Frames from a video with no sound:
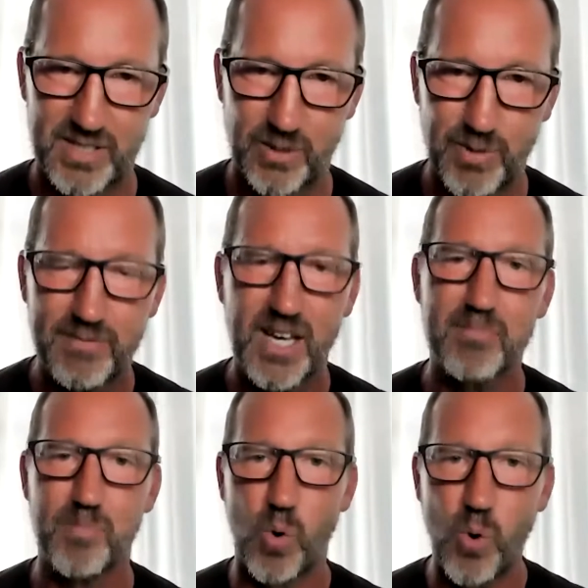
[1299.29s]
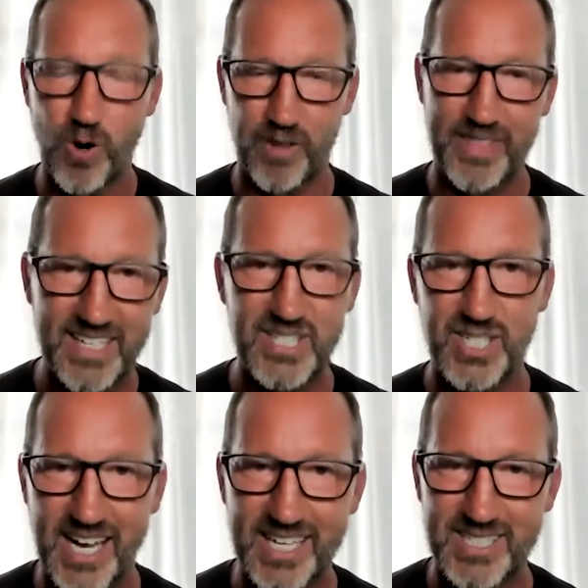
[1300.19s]
So we've done more than
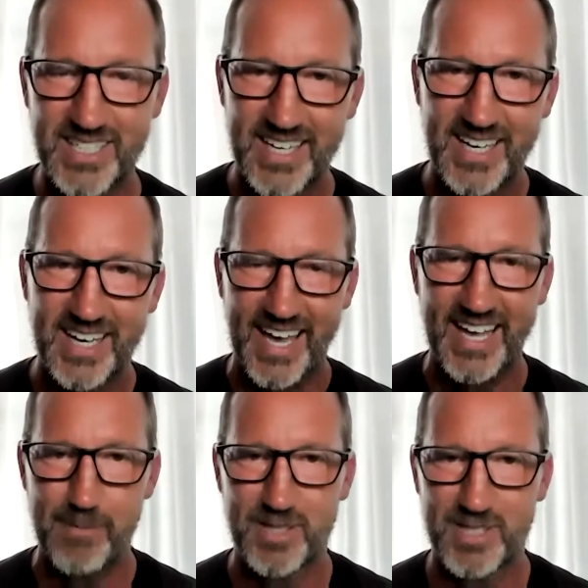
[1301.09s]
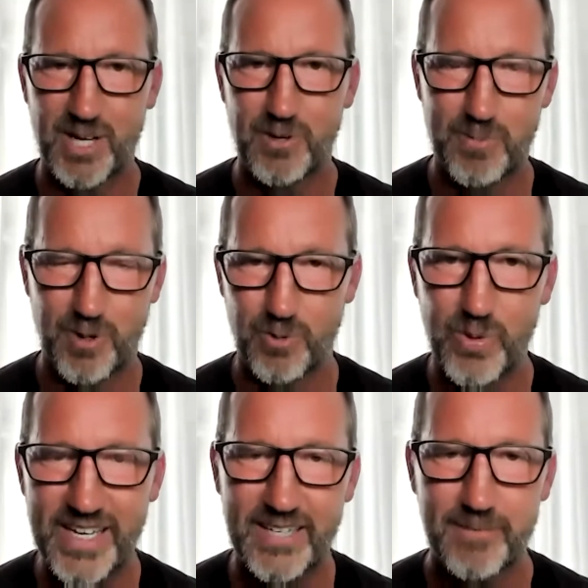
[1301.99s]
just an episode per
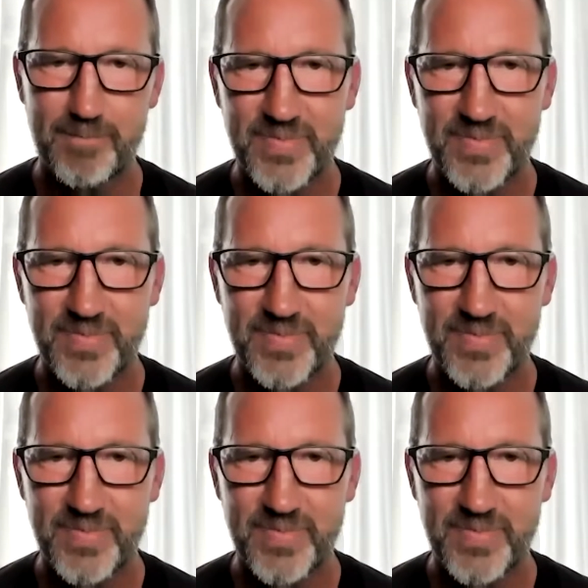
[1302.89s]
week.